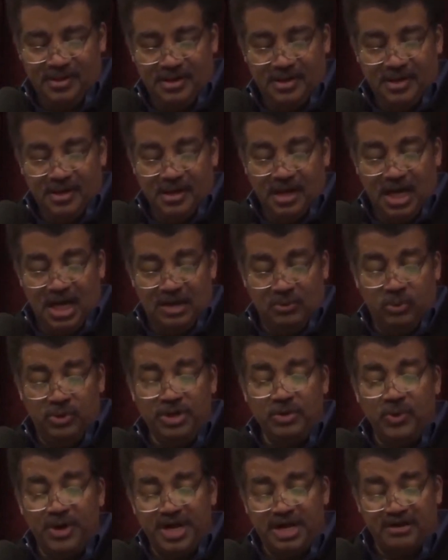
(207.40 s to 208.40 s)
Who do you
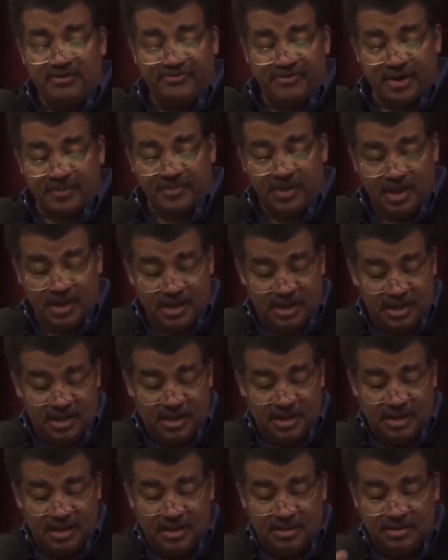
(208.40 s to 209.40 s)
want to hear from?
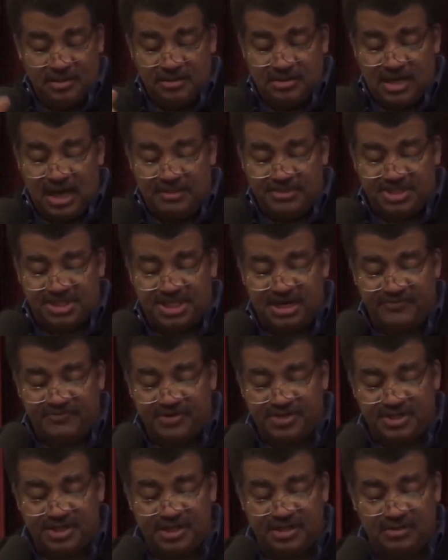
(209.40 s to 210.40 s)
Thomas
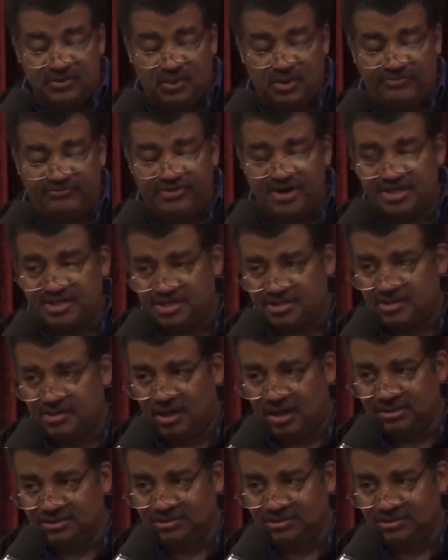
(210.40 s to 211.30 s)
Jefferson or Francis Galton?